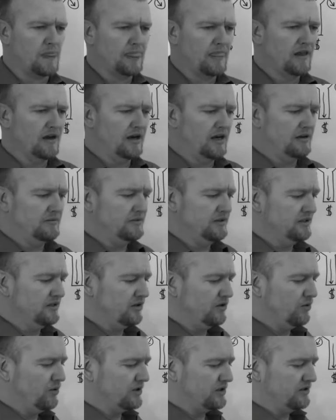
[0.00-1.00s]

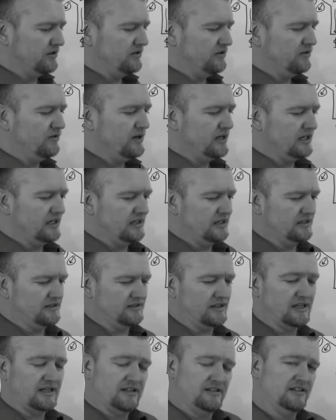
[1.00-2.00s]
What you're doing is,
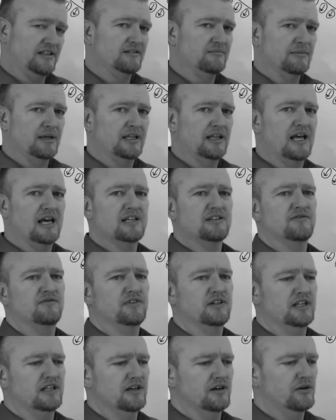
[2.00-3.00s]
like I said in my last
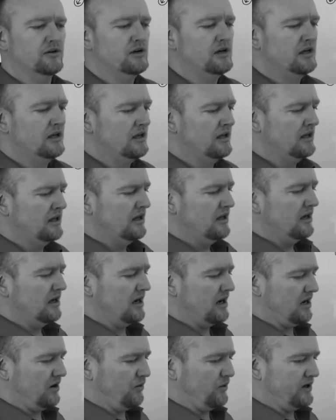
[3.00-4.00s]
video,
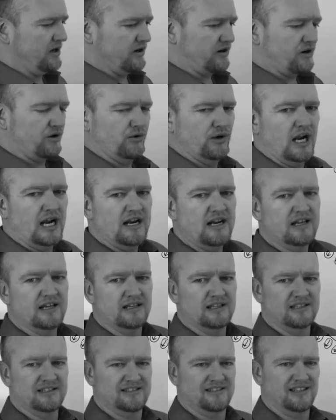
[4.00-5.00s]
what you're creating is